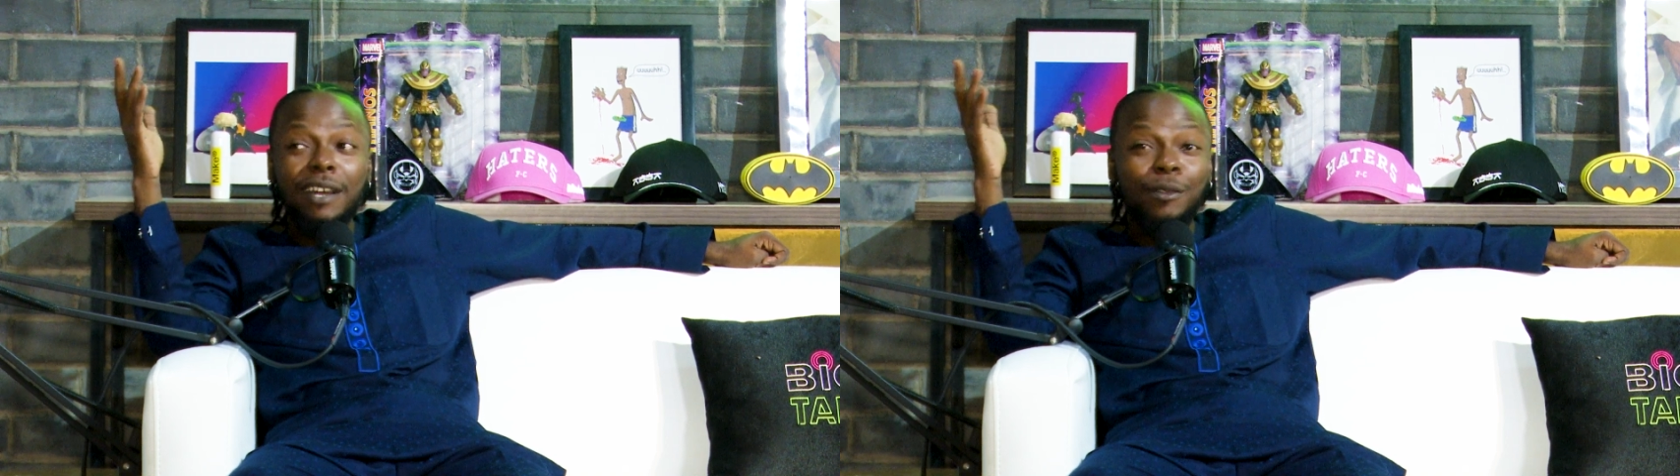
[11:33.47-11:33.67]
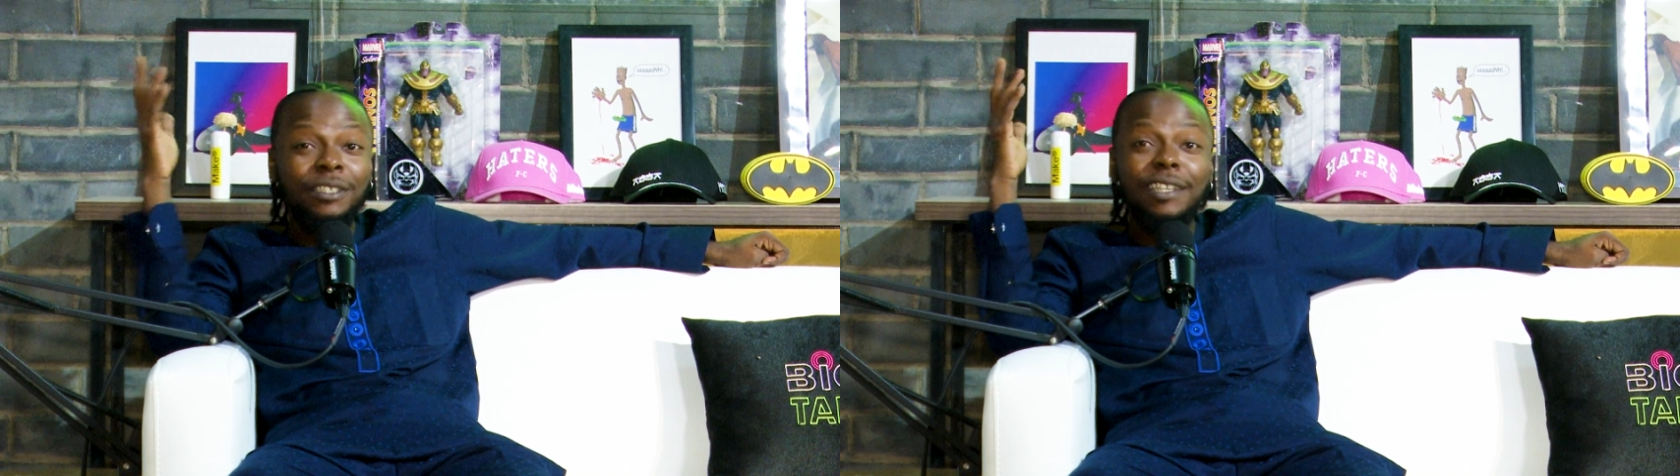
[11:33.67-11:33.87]

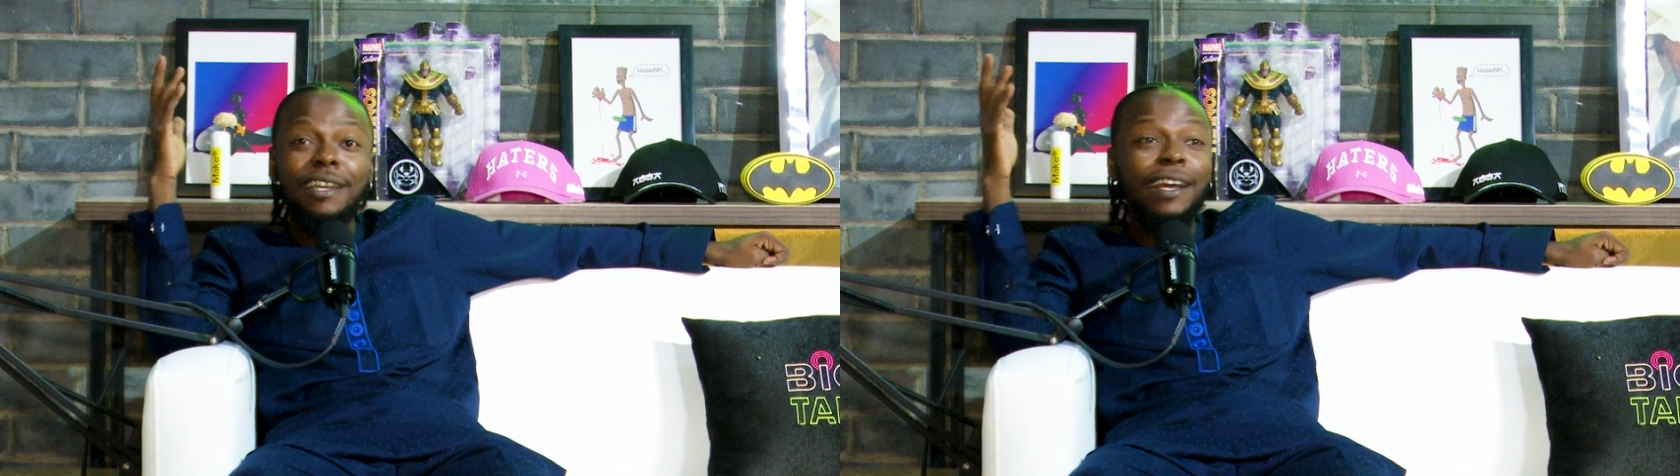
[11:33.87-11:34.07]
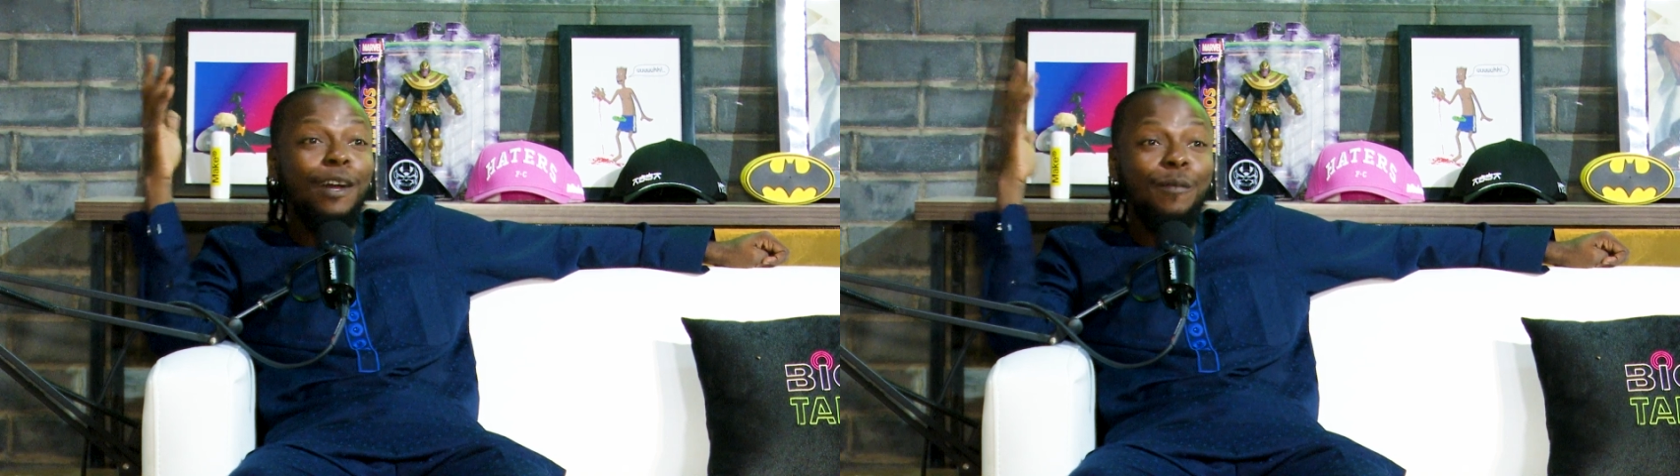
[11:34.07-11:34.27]
I'll say
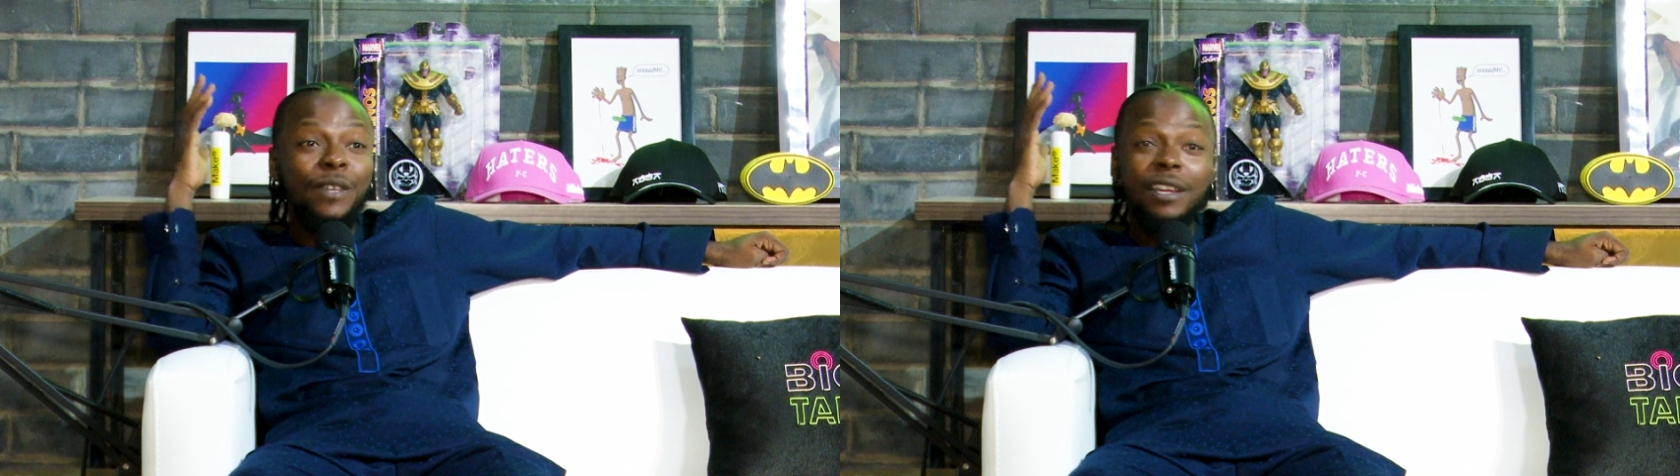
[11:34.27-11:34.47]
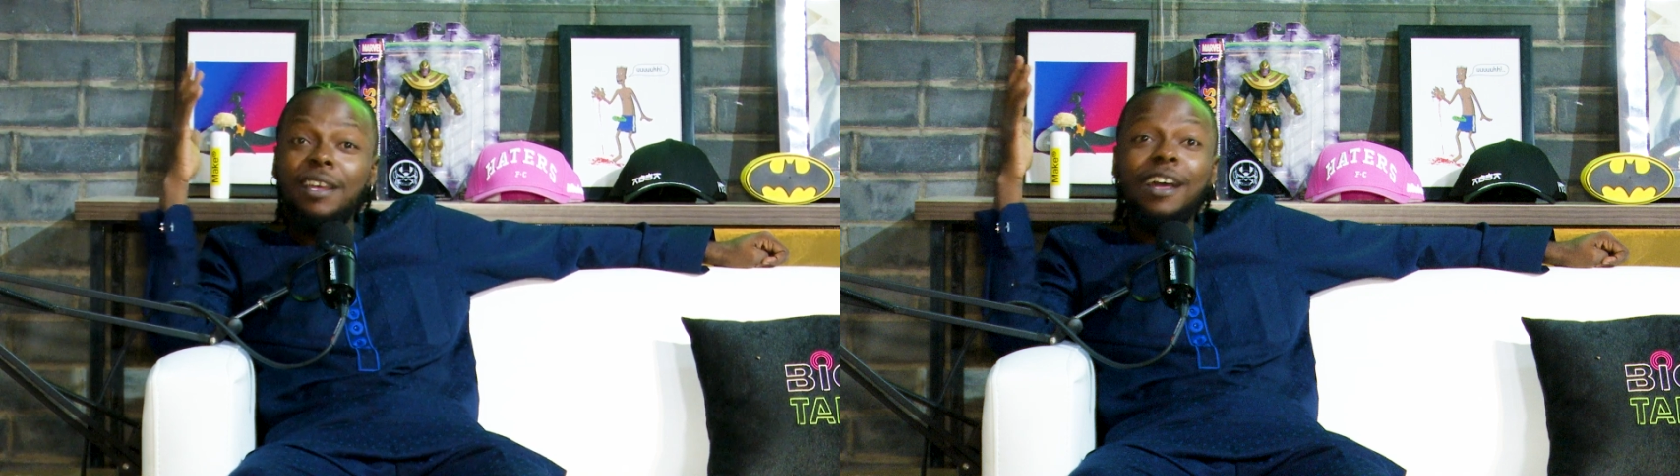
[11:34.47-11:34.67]
like I'm
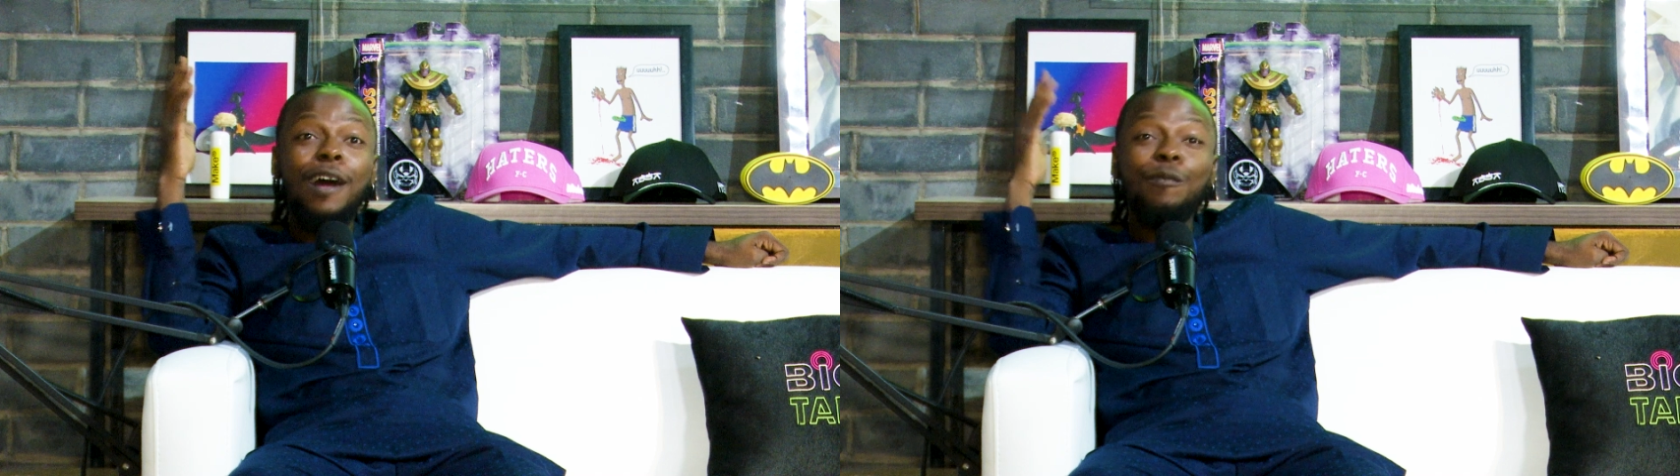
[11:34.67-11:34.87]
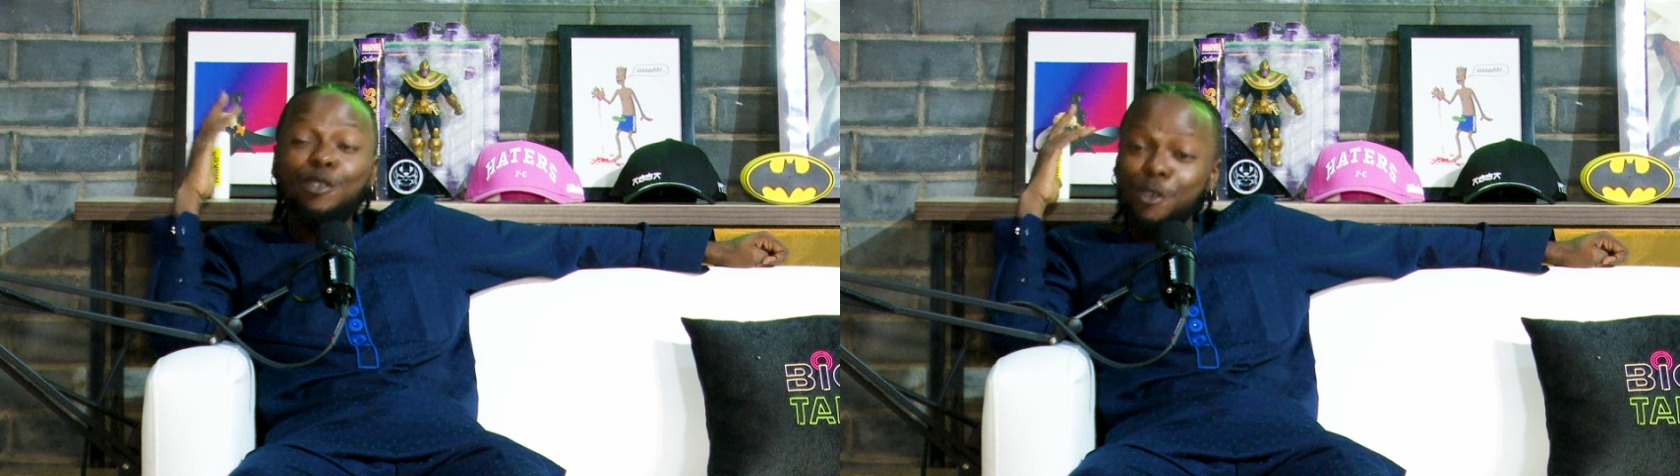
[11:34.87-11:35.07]
the